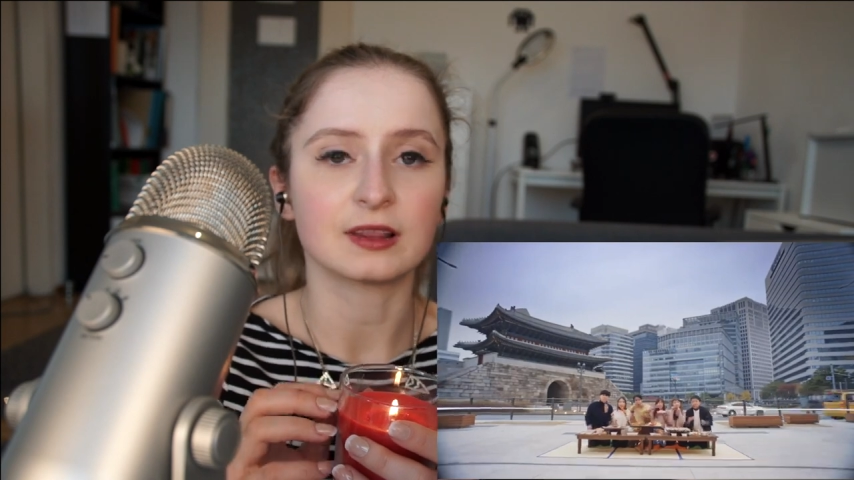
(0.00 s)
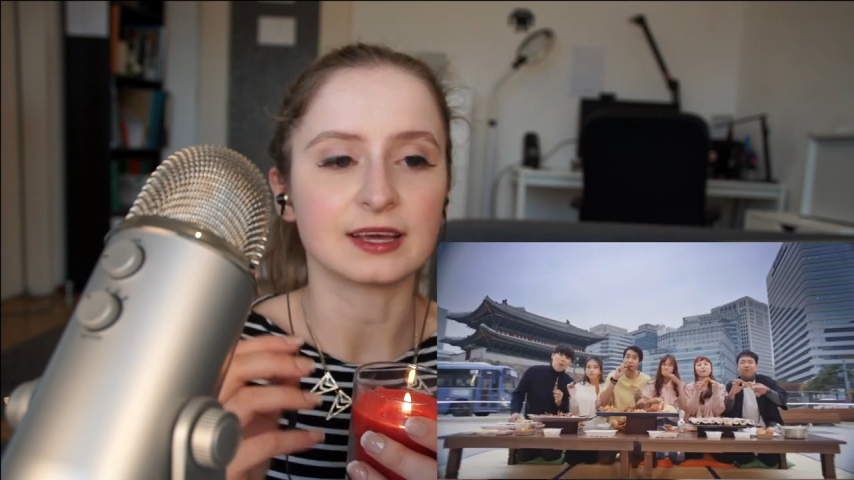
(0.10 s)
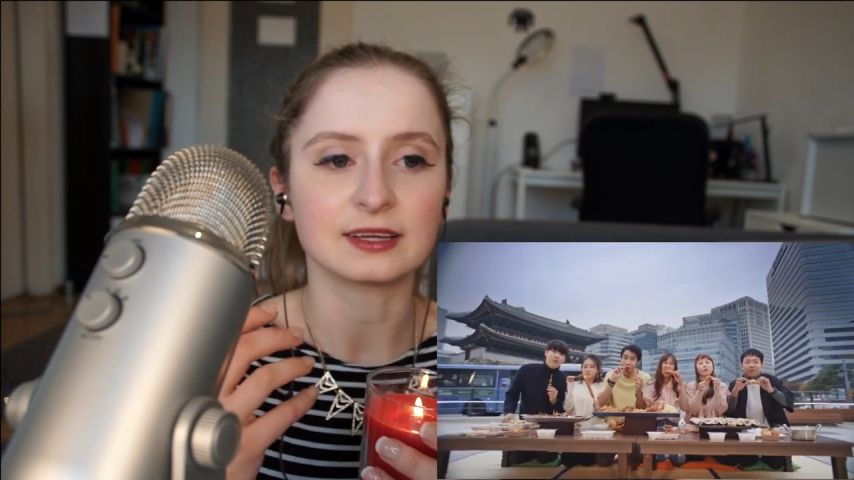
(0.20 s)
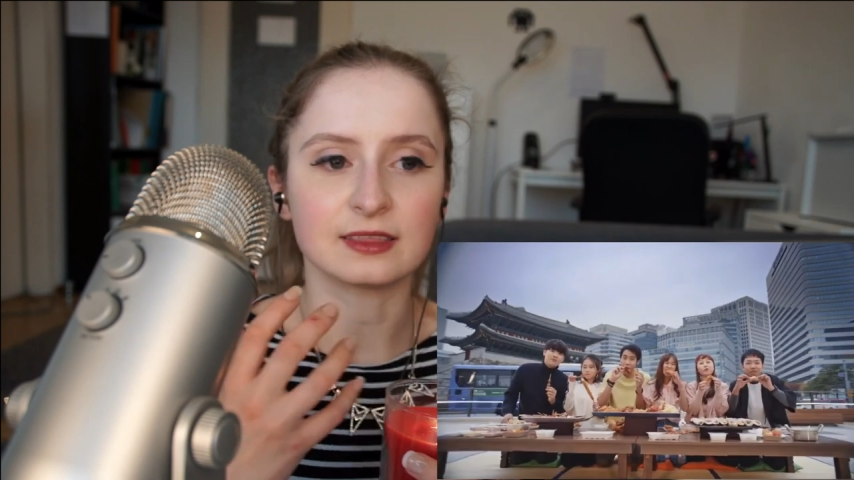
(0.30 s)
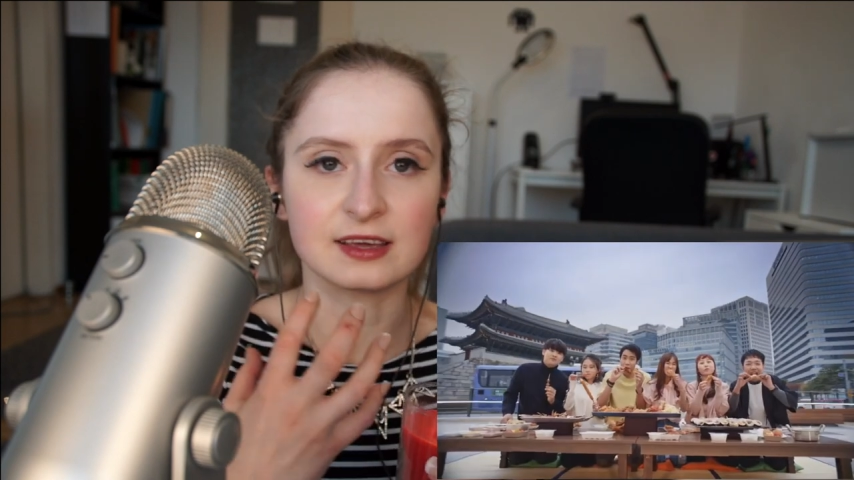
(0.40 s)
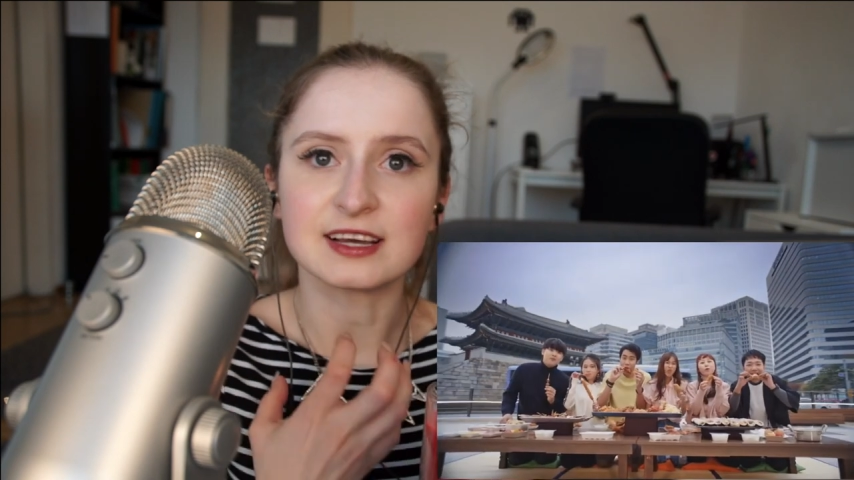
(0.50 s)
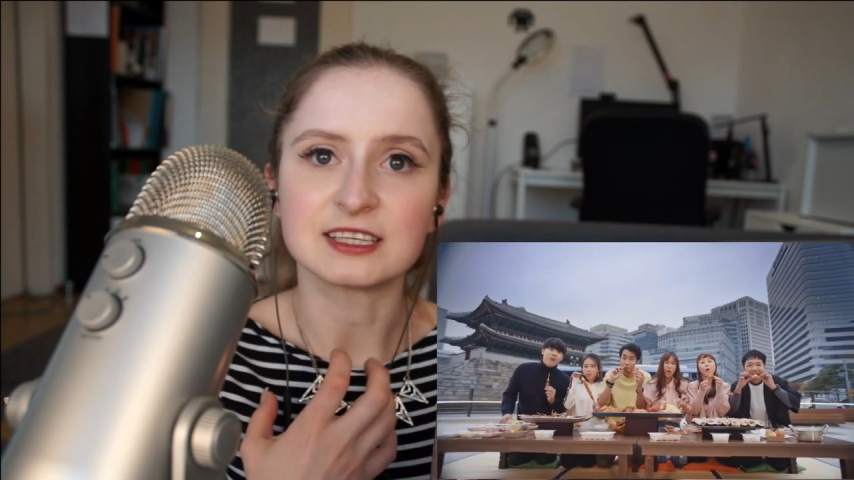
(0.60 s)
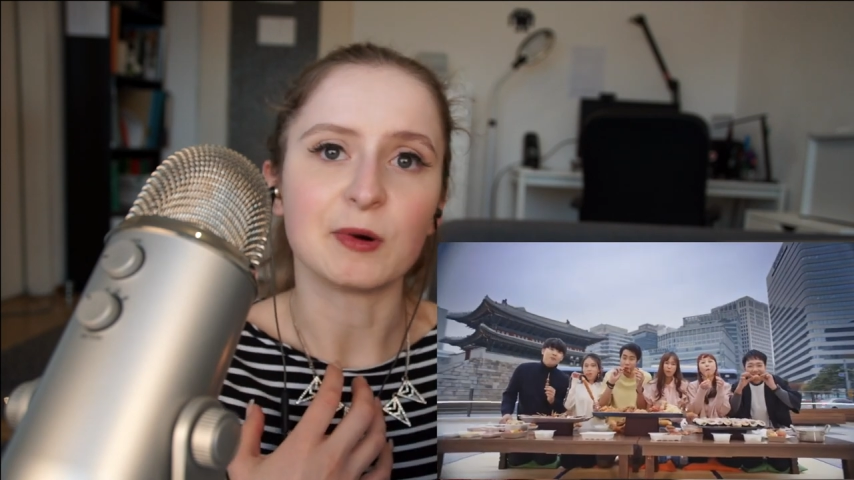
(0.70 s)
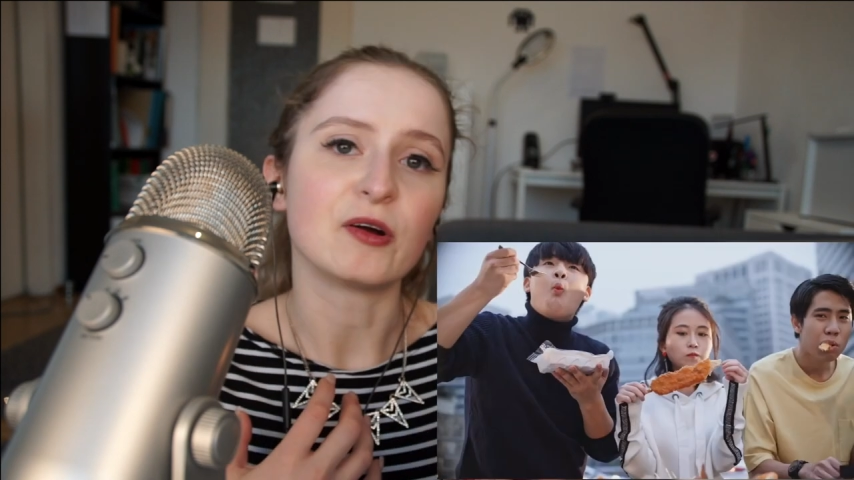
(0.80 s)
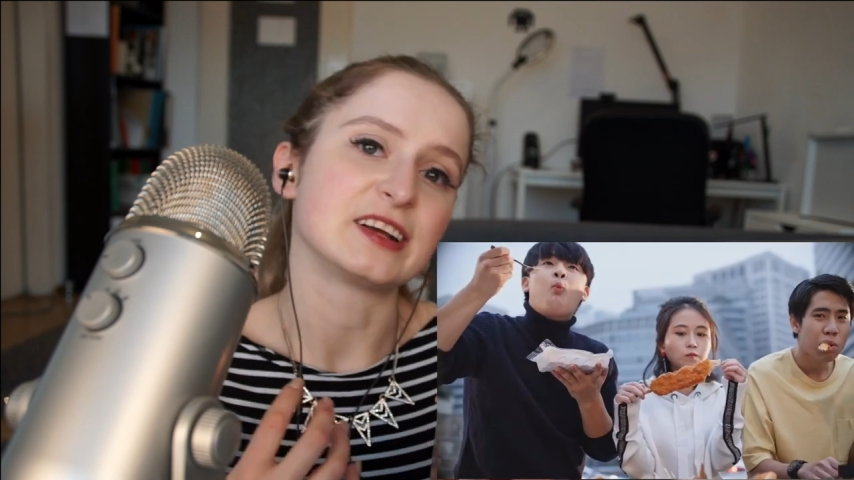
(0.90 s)
like the
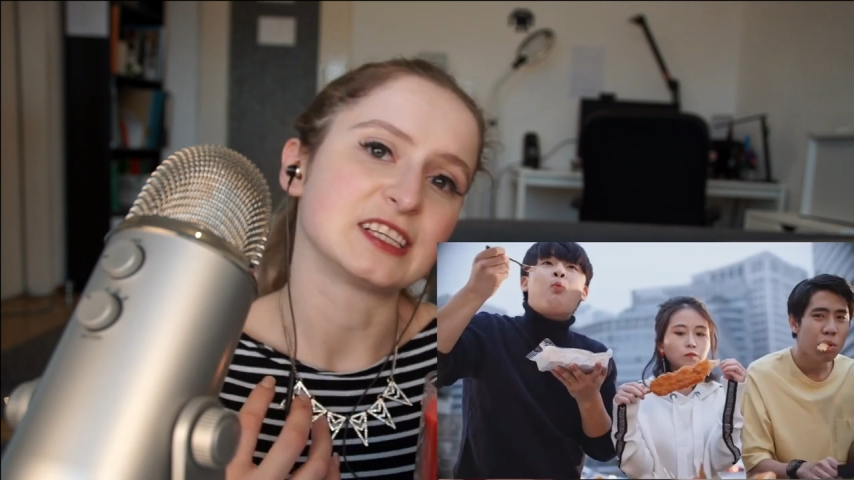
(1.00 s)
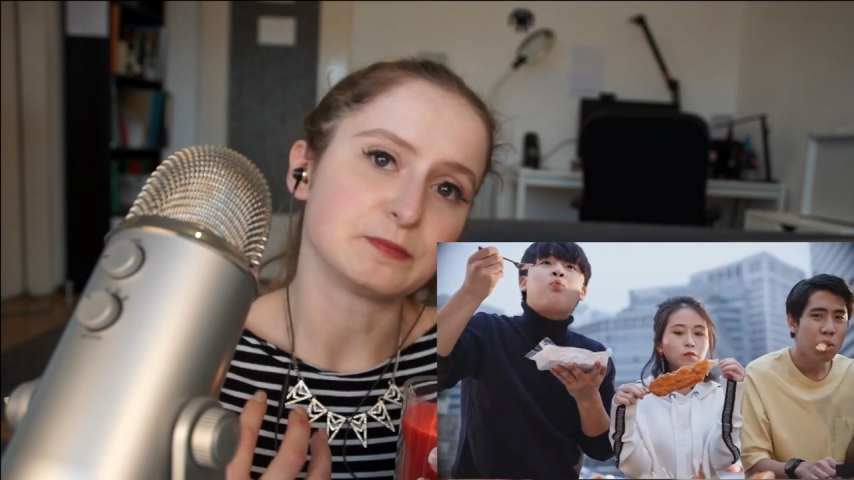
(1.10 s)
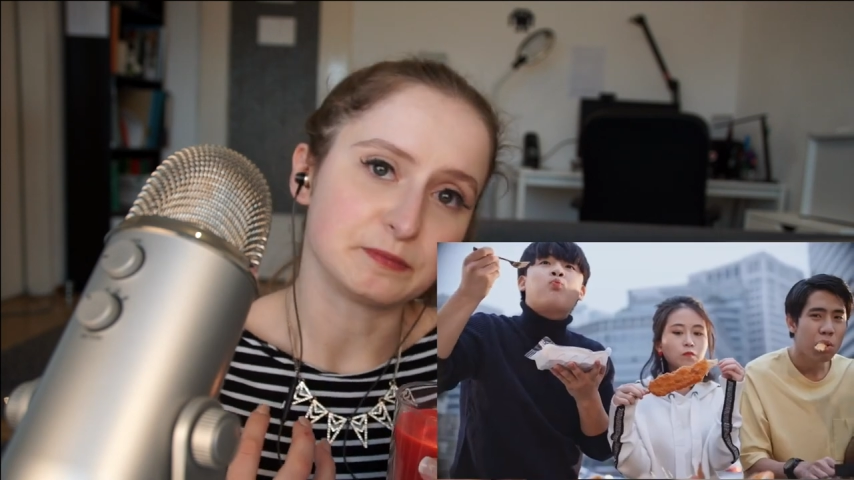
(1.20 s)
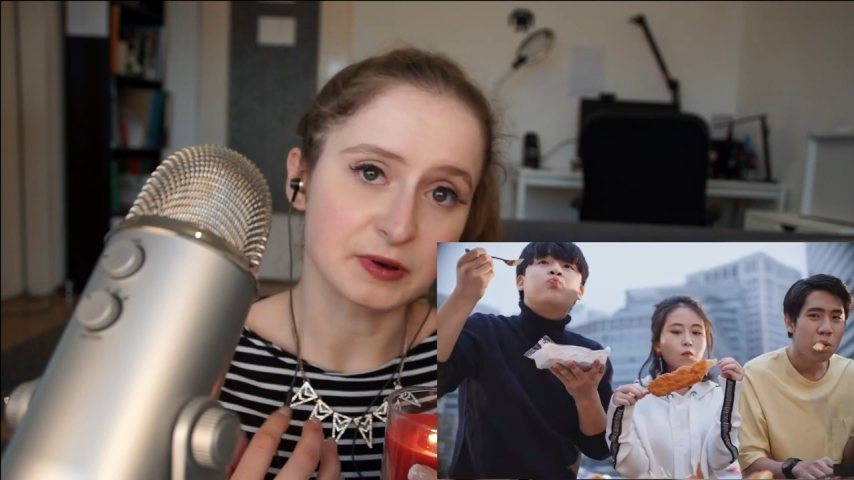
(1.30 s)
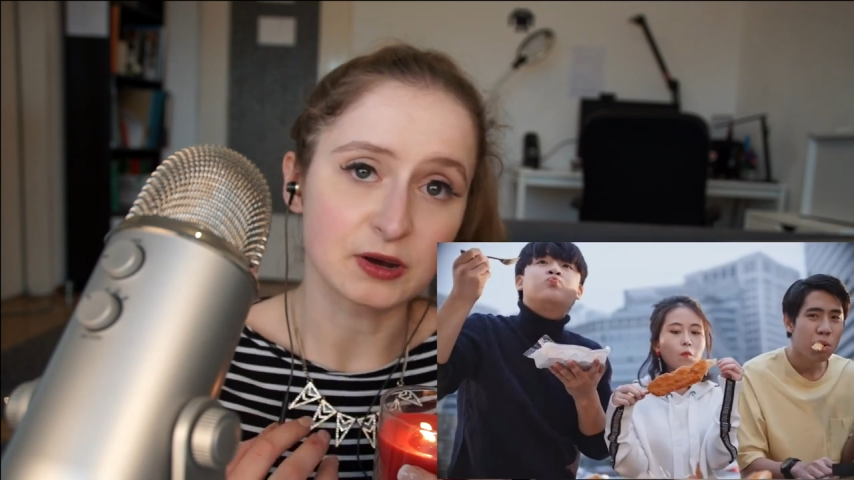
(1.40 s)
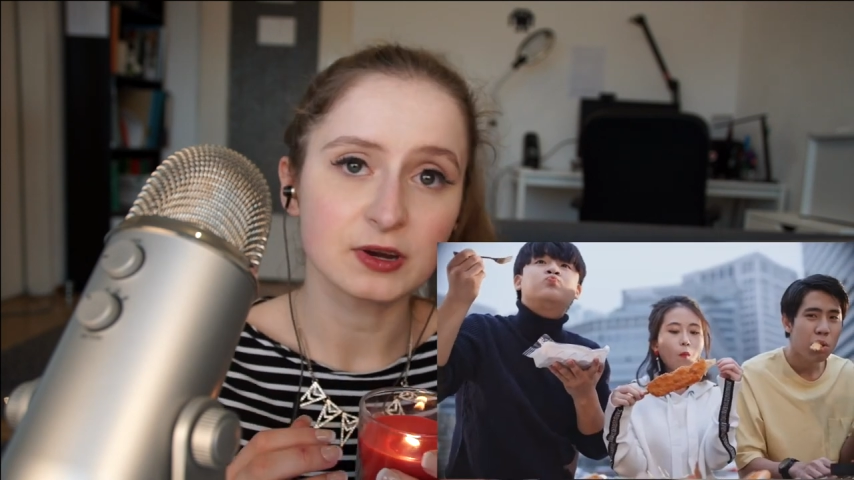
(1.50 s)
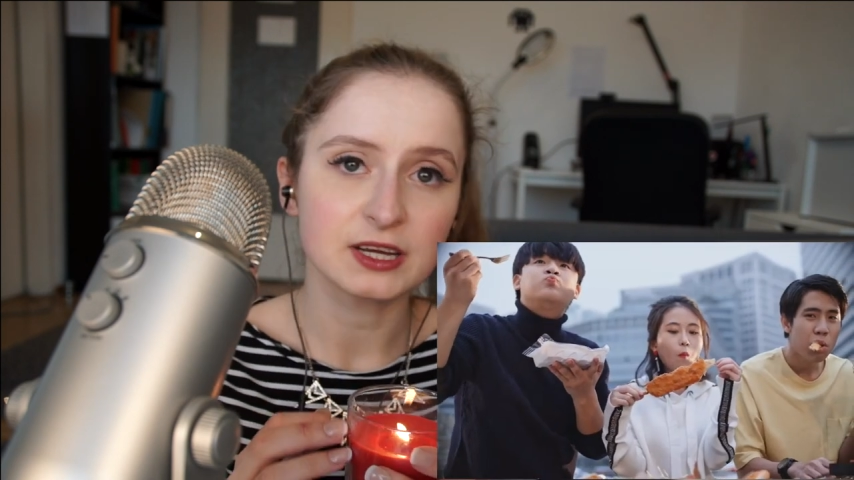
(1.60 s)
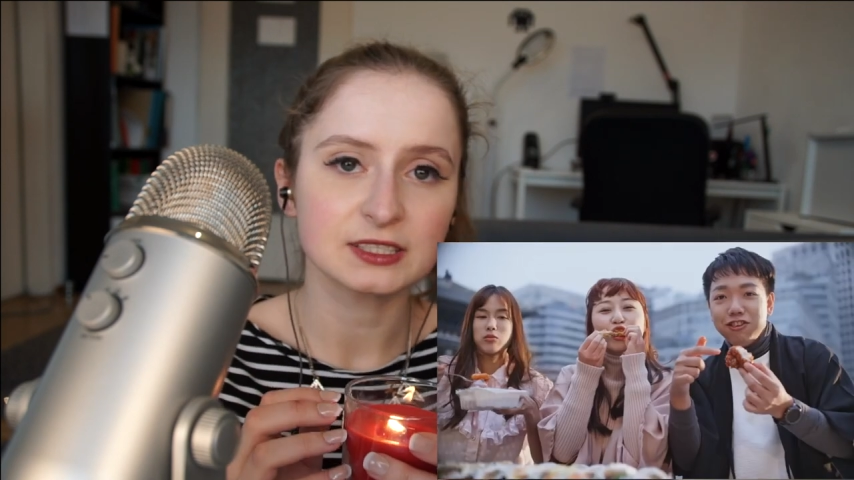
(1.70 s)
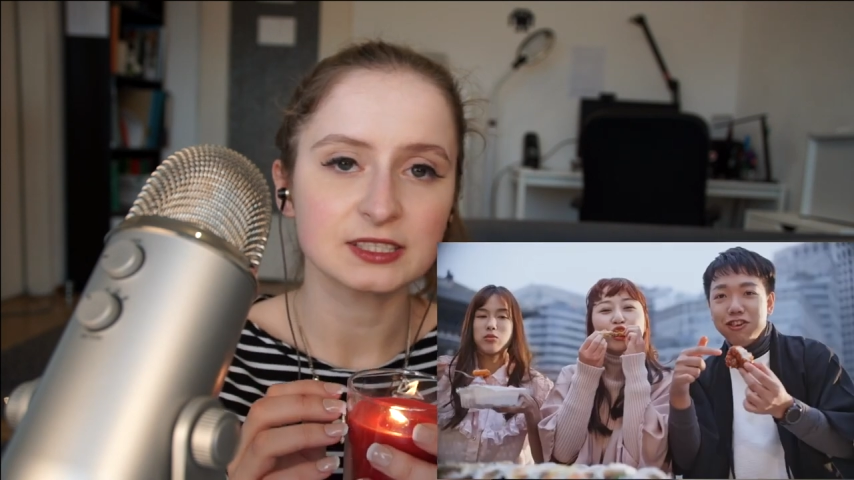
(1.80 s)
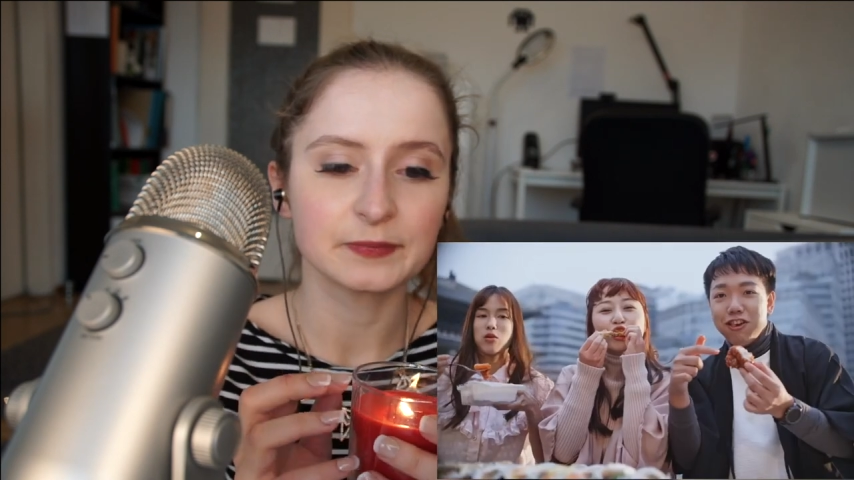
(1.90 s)
ASMR
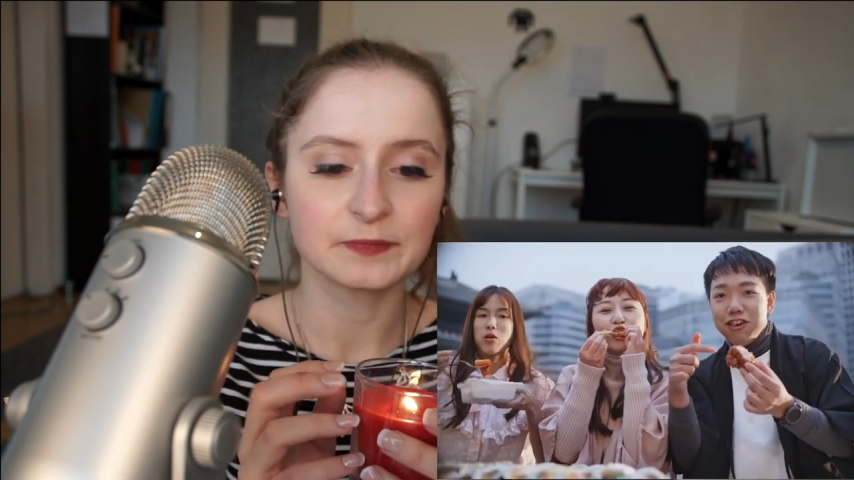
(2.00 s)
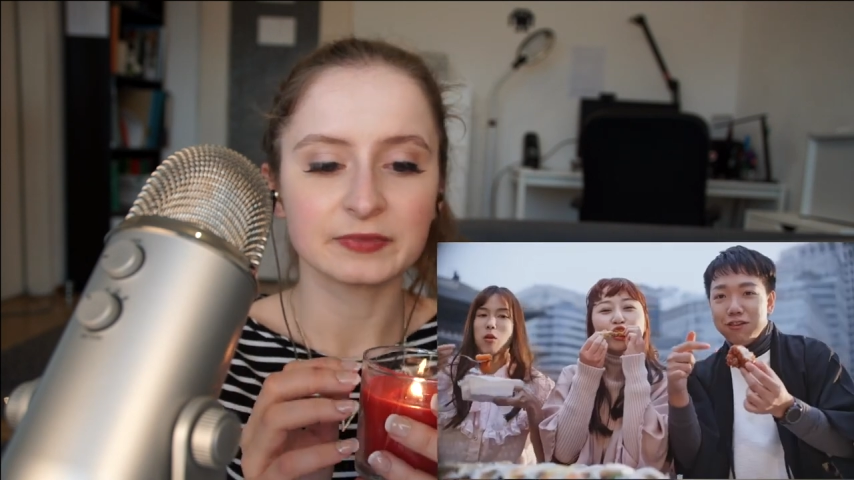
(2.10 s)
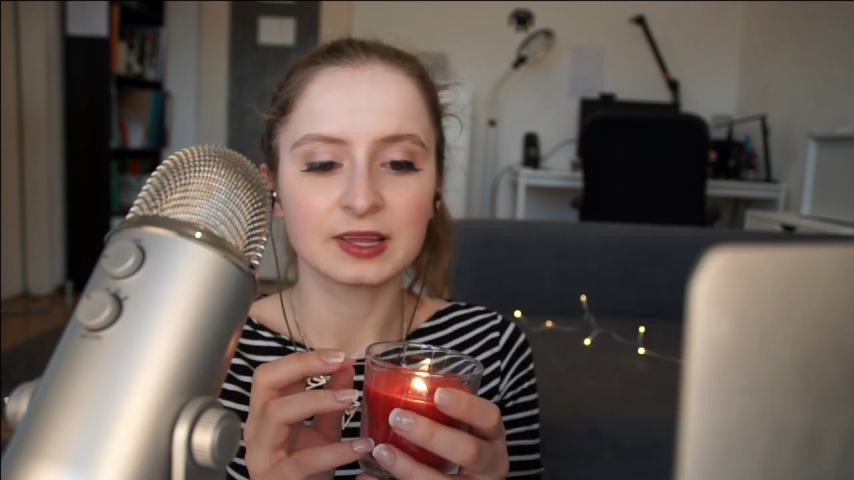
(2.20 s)
experience.